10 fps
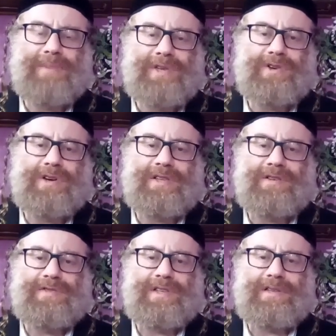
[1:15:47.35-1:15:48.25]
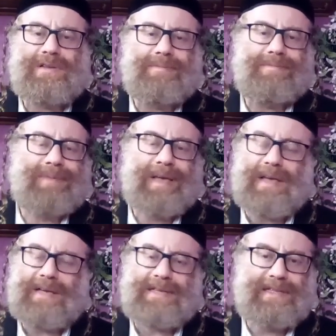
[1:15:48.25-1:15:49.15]
majority of the,
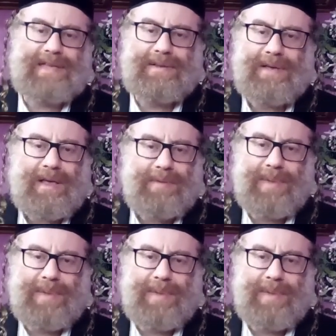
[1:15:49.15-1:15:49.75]
like as I said,